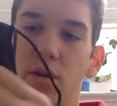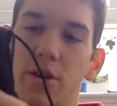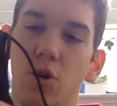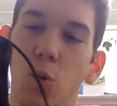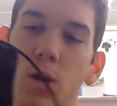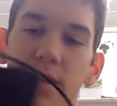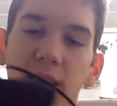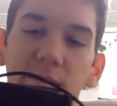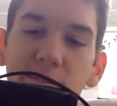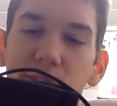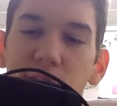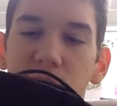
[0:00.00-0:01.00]
you will
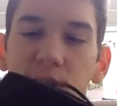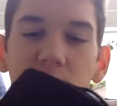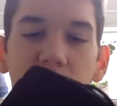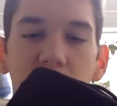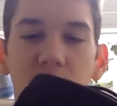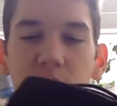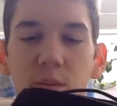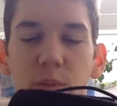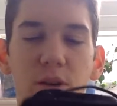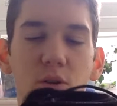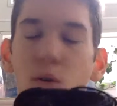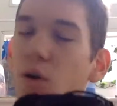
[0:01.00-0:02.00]
never
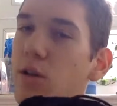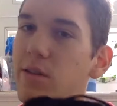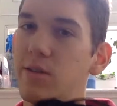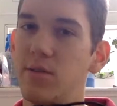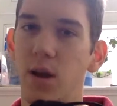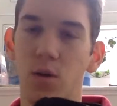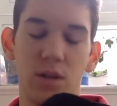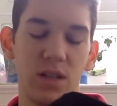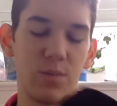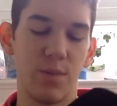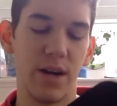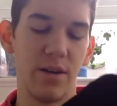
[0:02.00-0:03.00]
be cold around
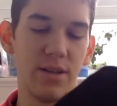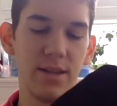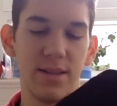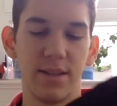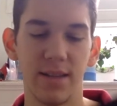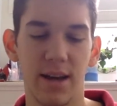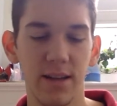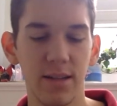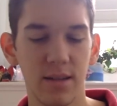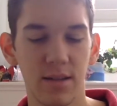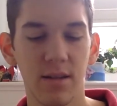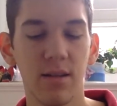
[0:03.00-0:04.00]
this part. This is
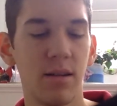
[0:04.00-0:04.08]
nice.